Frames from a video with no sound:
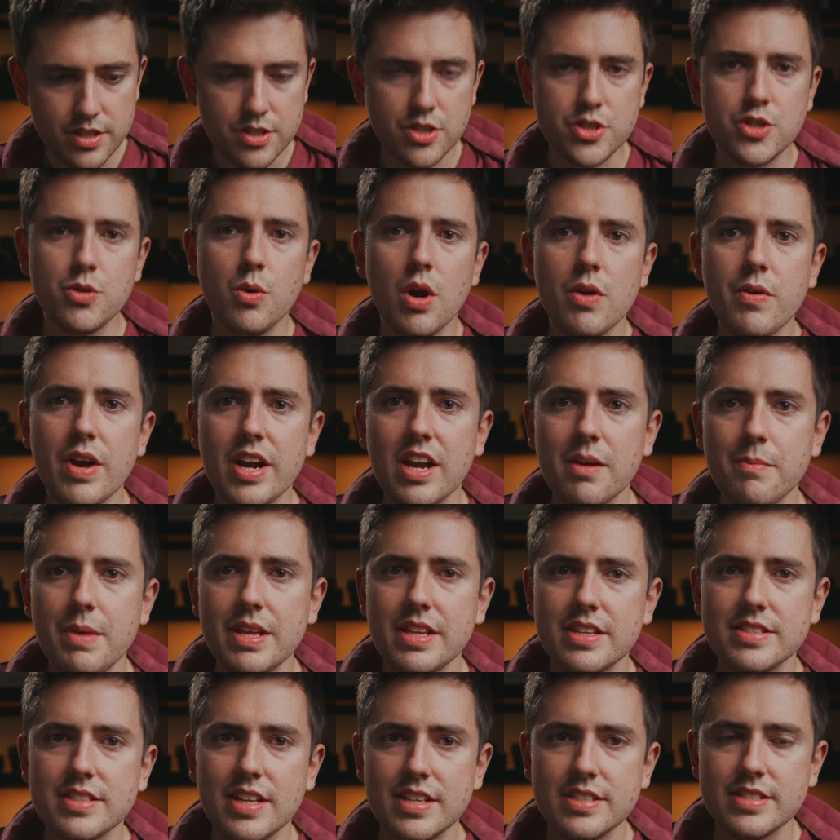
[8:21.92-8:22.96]
So do I recommend
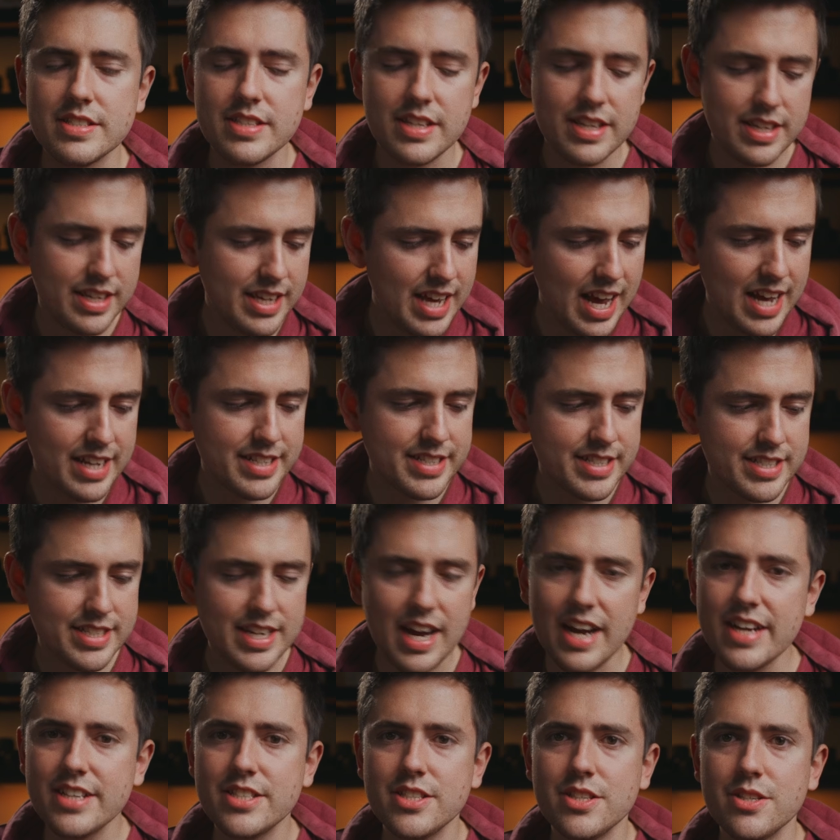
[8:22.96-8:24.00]
this lens? Yes,
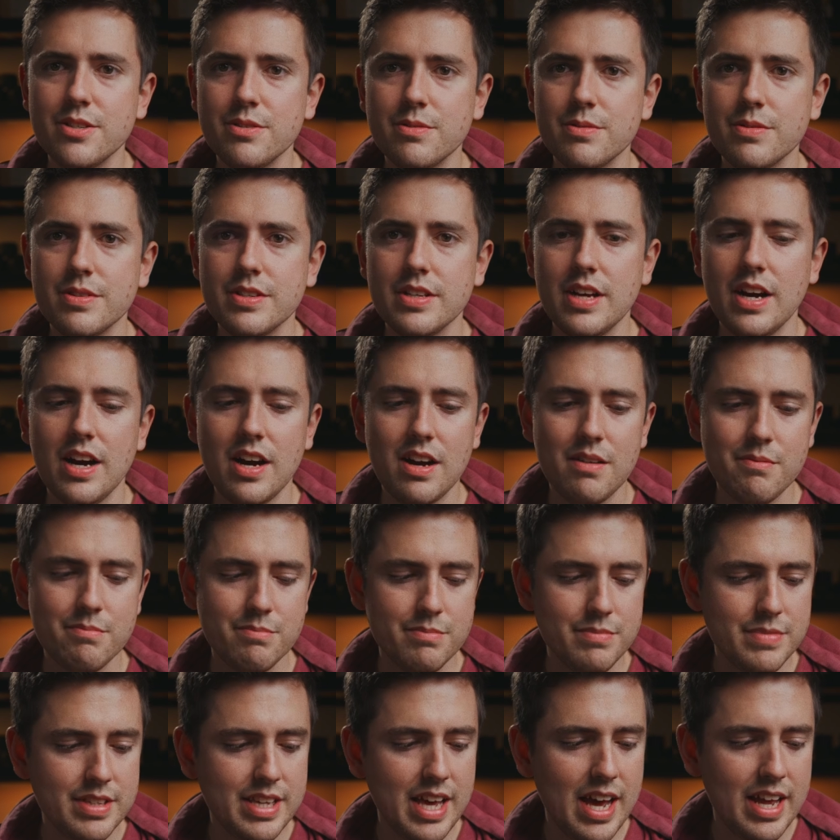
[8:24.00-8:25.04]
I do.
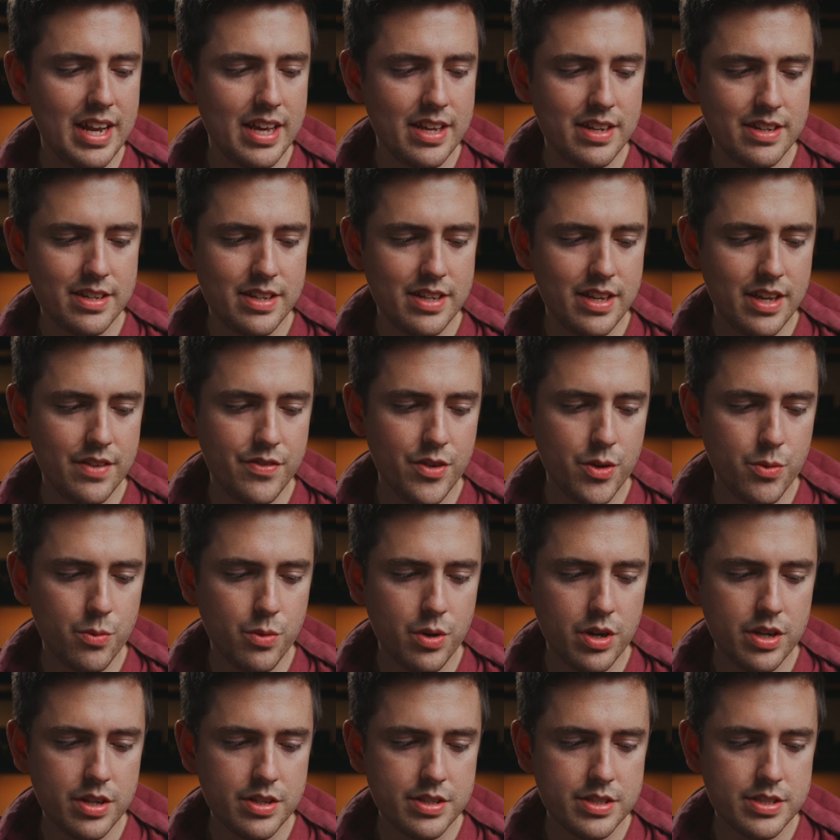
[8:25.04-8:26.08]
Get it if you
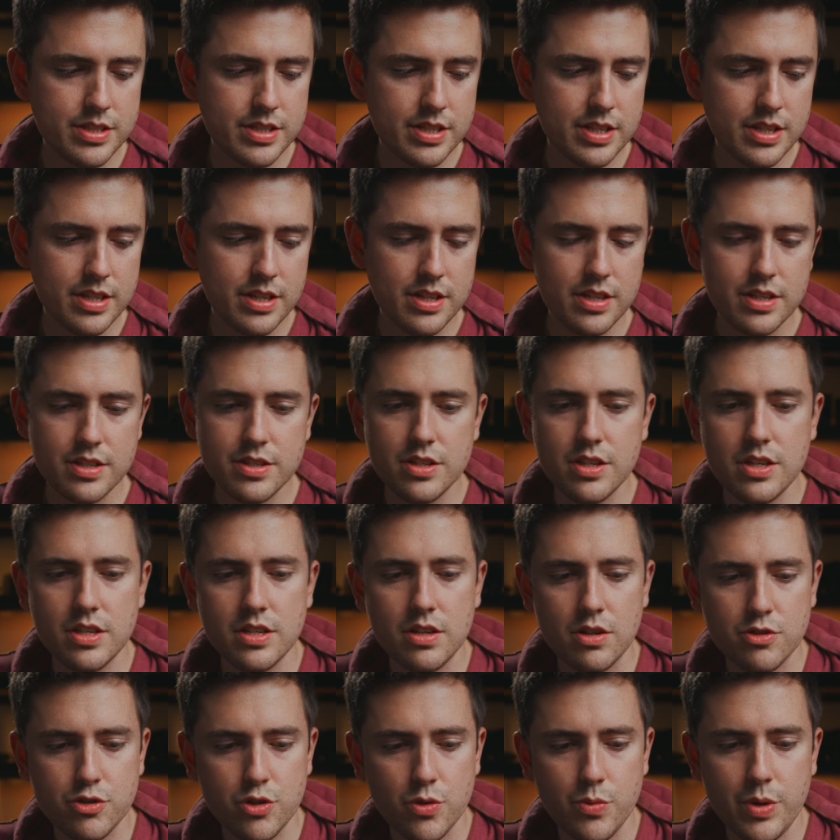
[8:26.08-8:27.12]
want an
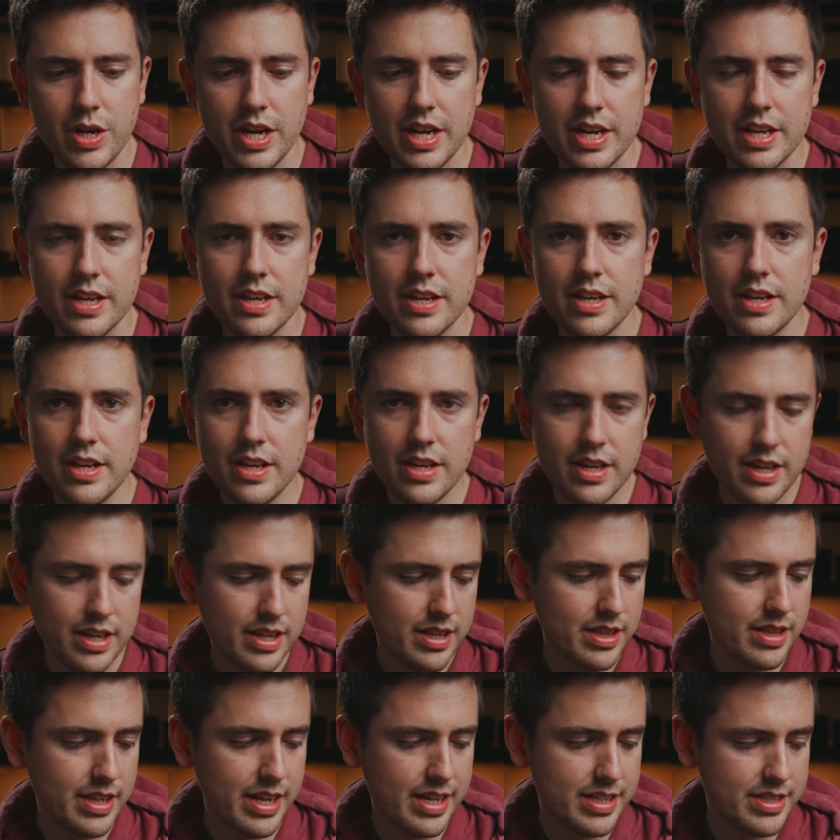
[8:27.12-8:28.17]
ultra wide
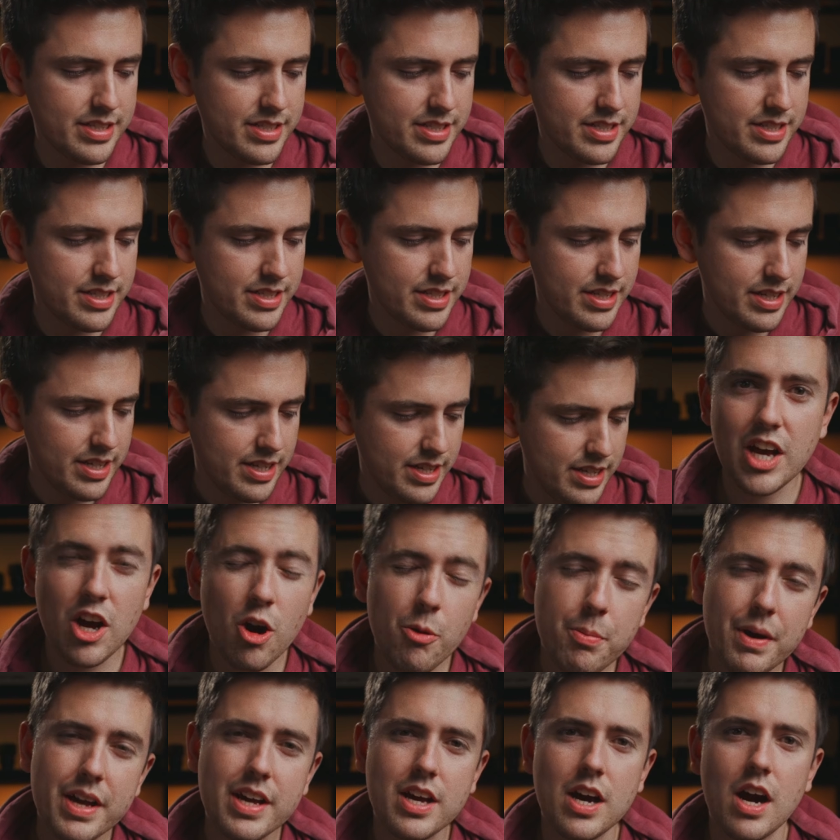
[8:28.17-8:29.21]
lens. I
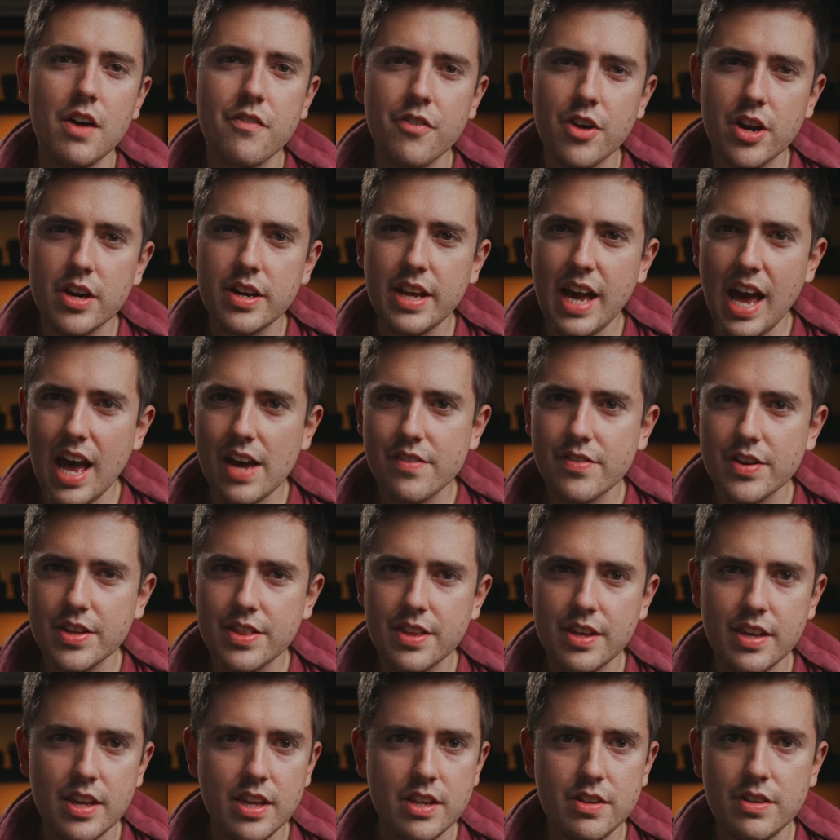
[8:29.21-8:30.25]
hope I covered
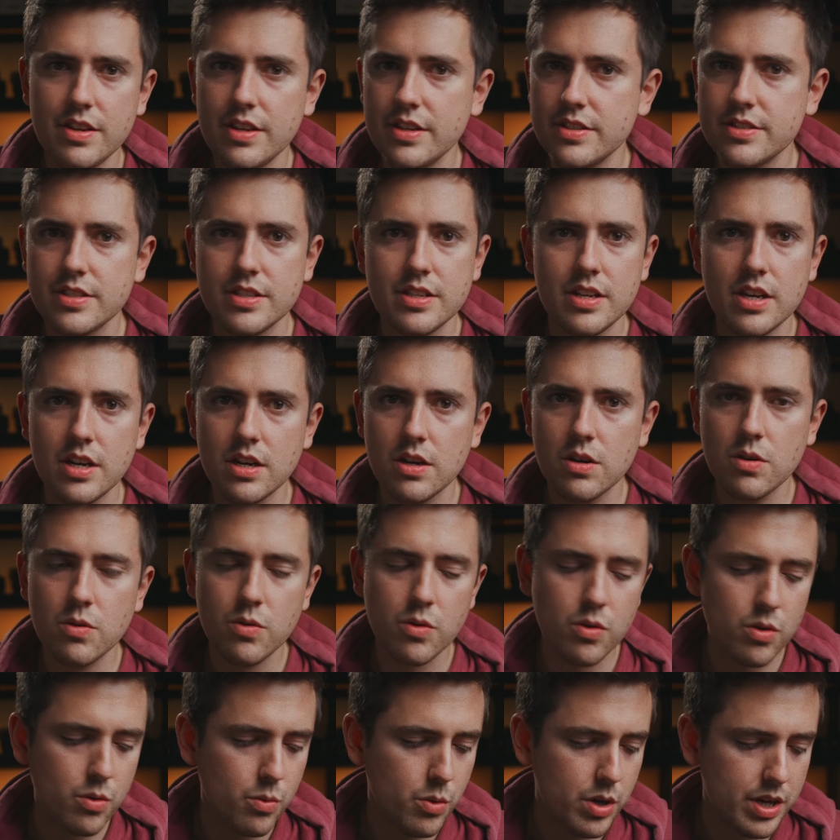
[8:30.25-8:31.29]
everything you needed to know
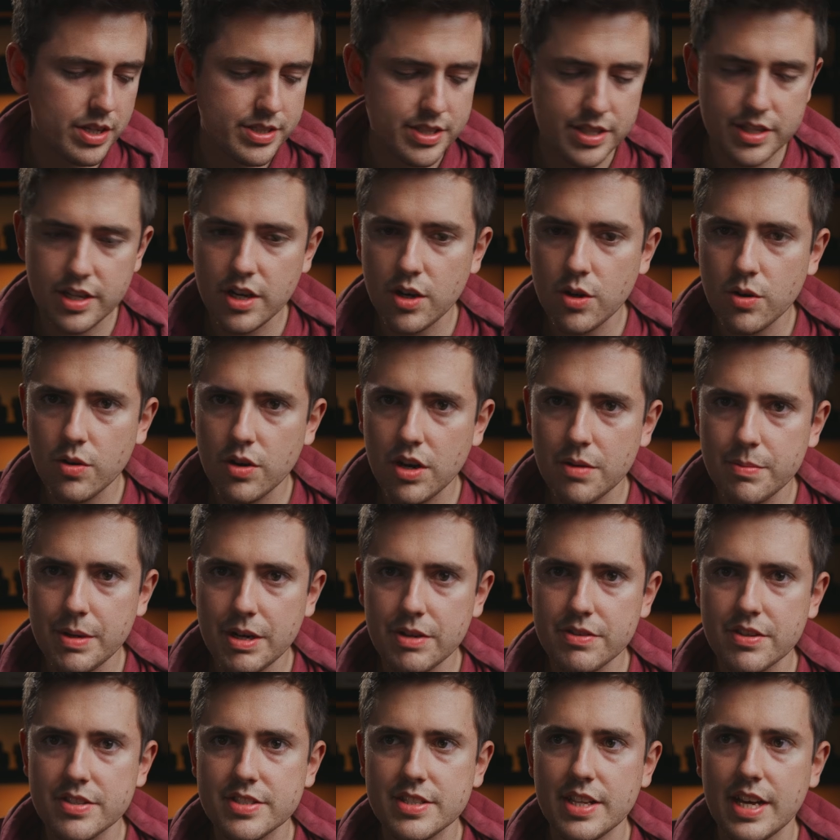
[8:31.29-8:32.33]
or wanted to know
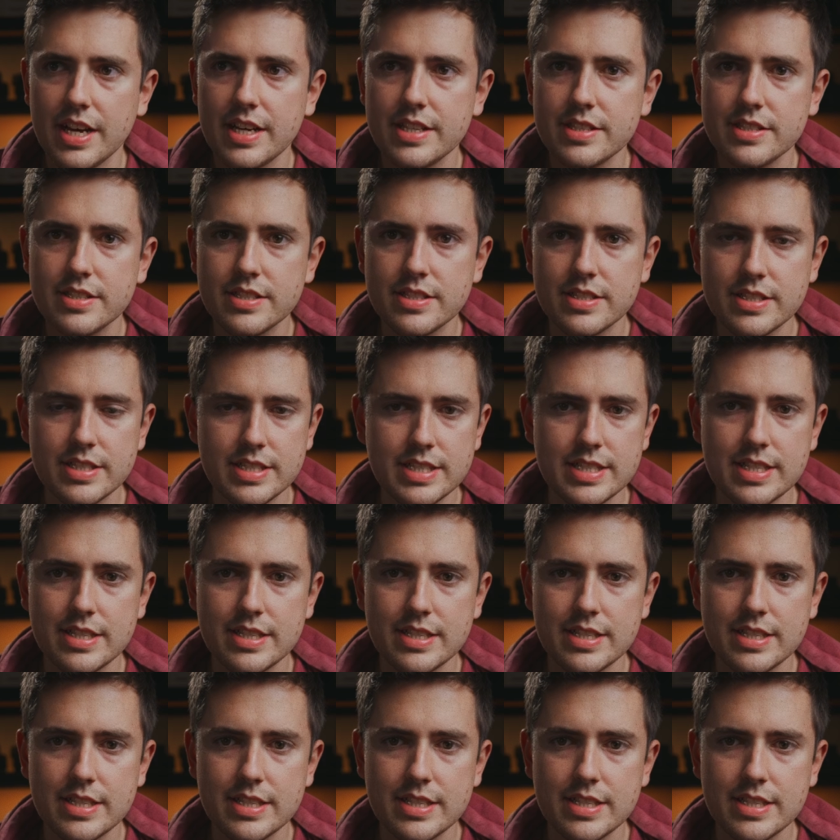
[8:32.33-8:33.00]
about this lens.